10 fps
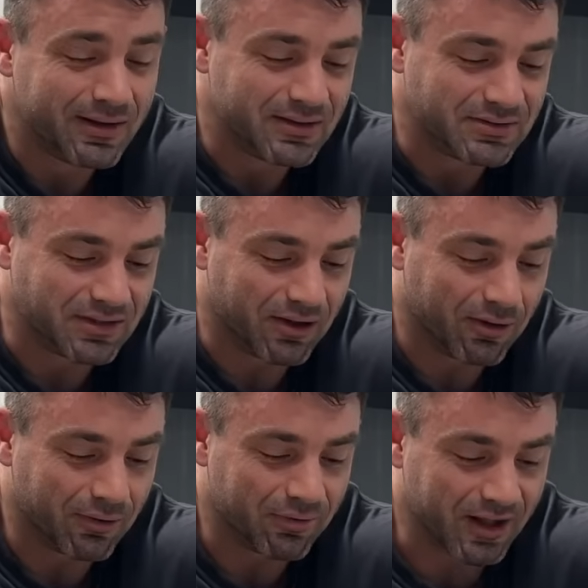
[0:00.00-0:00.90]

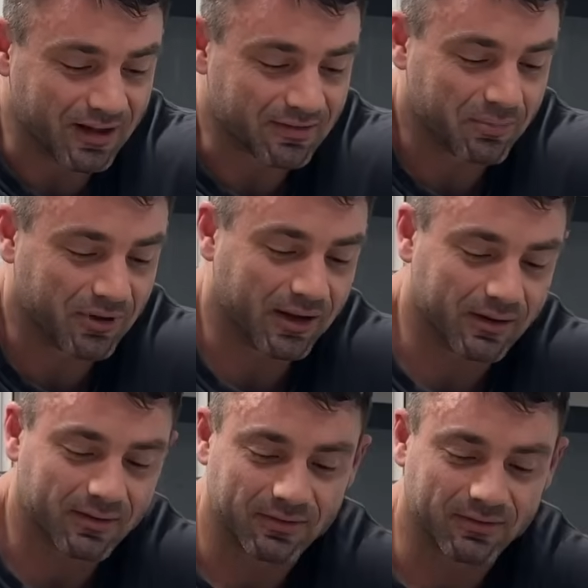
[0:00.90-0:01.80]
So that's the
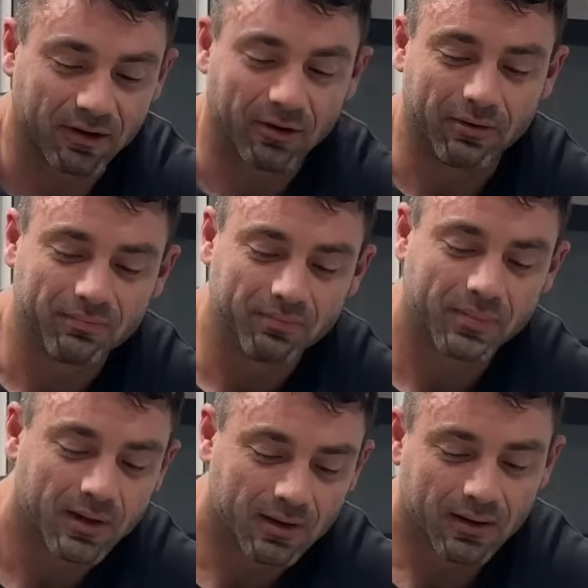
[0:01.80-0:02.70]
plan. So
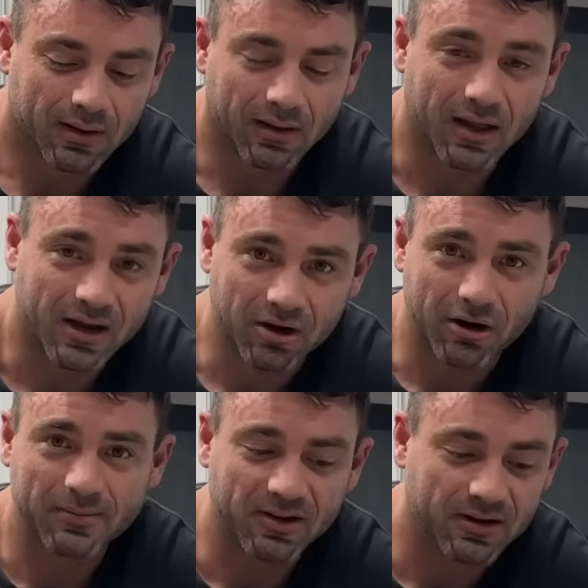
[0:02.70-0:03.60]
a lot of
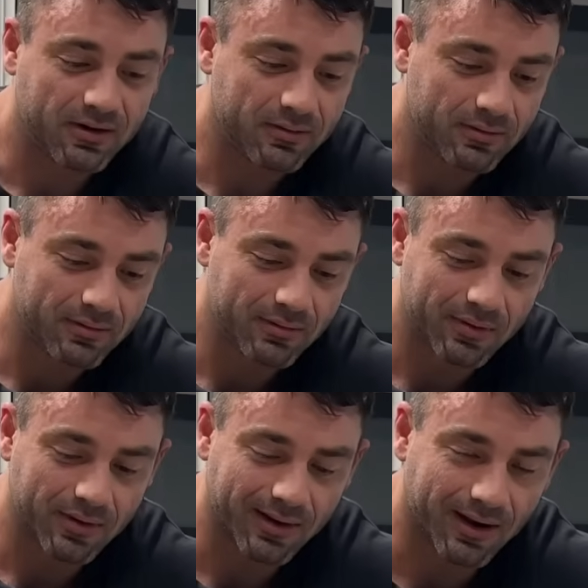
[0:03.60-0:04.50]
carbs here,
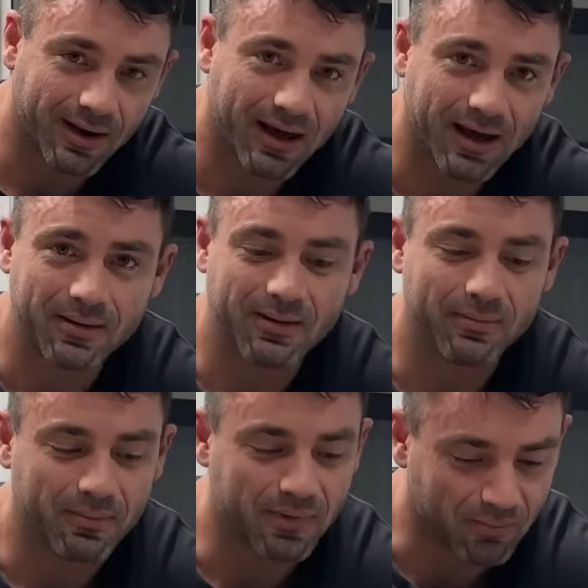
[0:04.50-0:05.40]
not
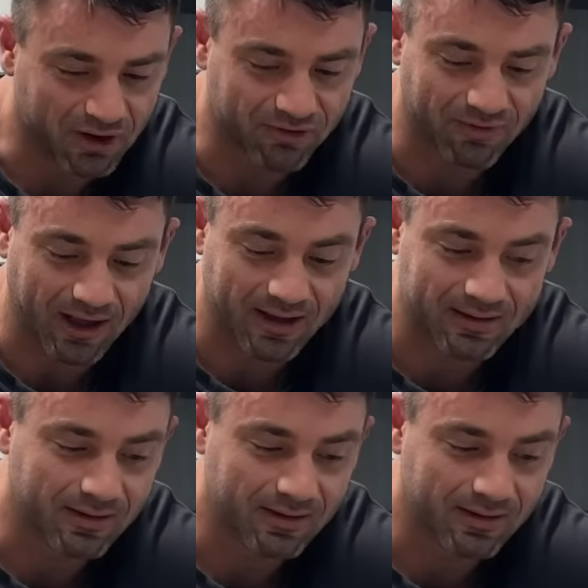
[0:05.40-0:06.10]
much fat.